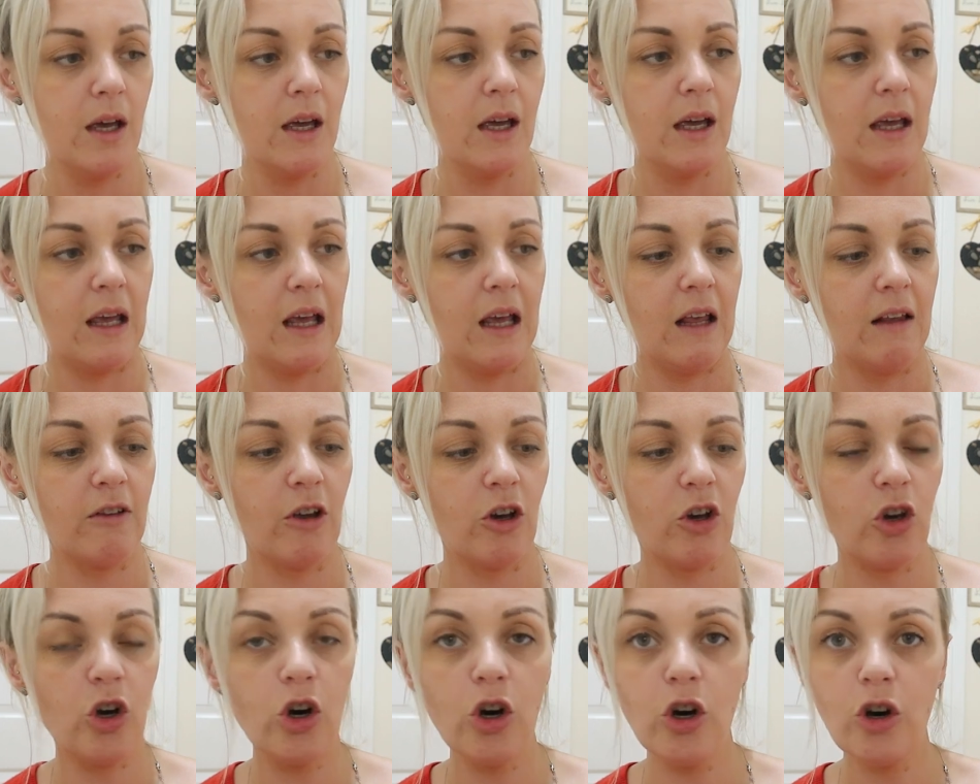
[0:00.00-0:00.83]
It is
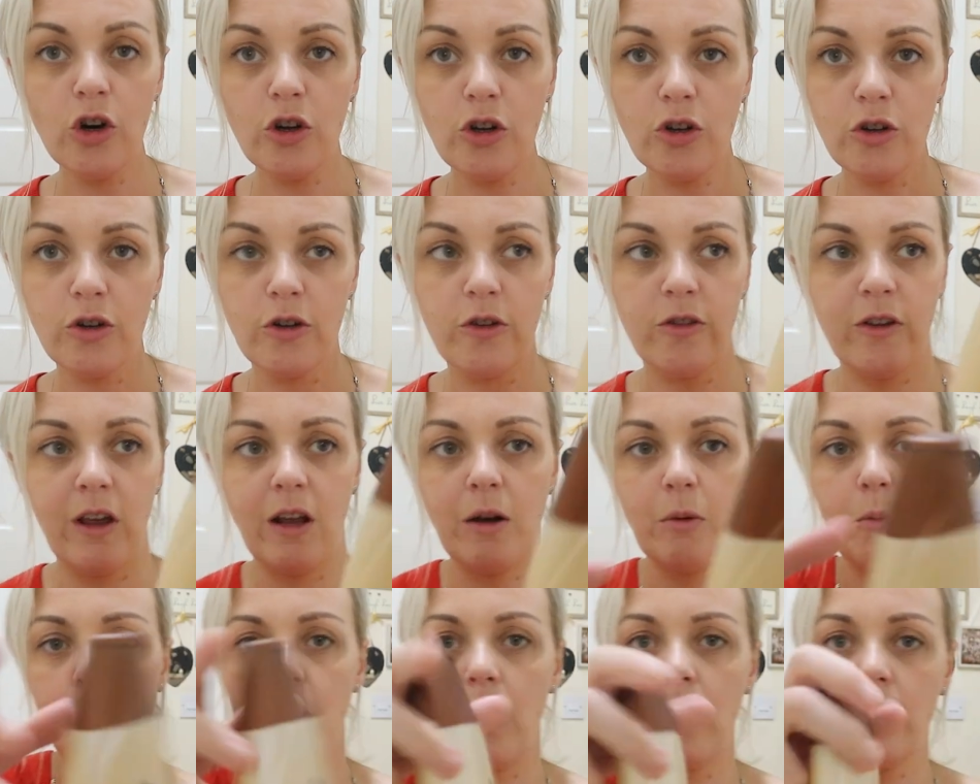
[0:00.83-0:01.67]
a coconut
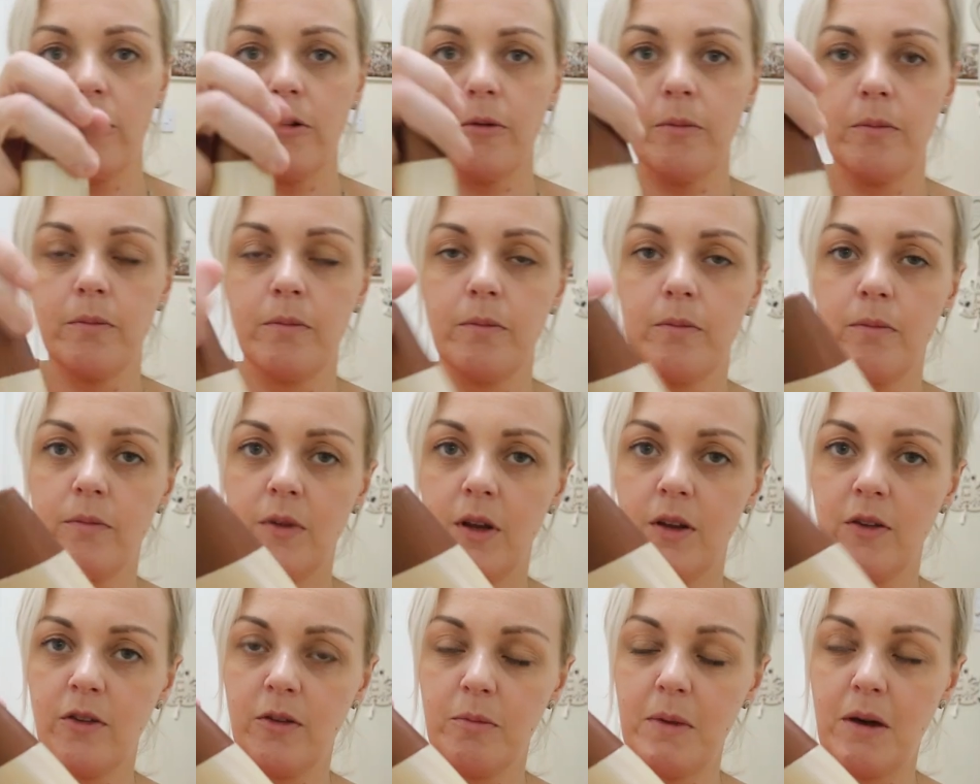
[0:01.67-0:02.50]
scent one.
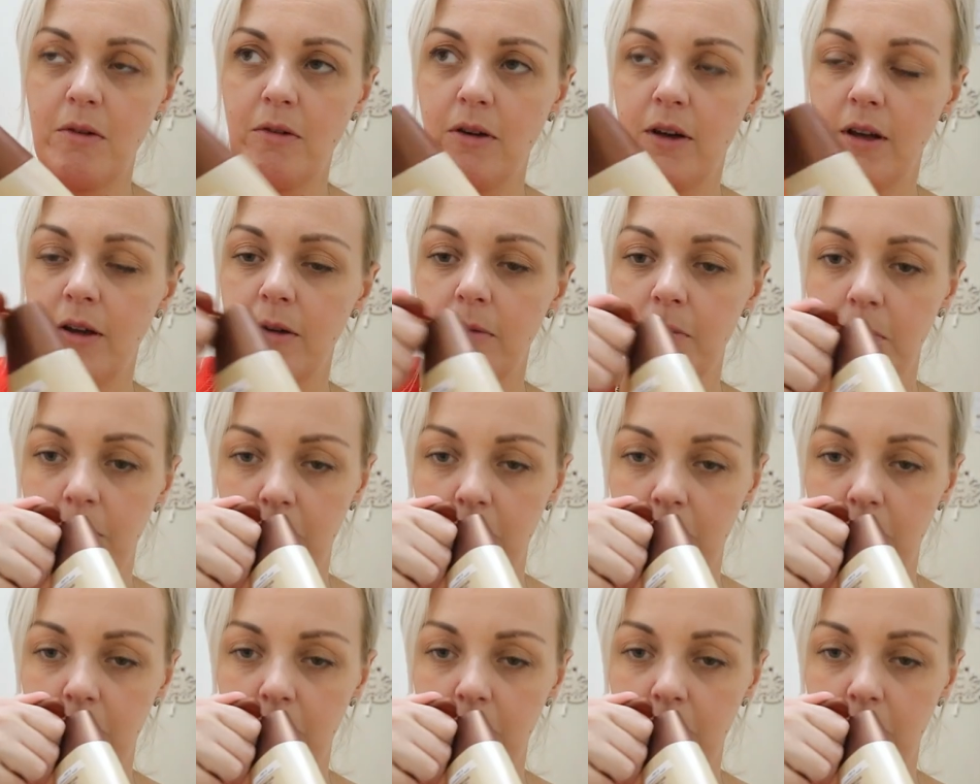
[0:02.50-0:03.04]
Let's smell it.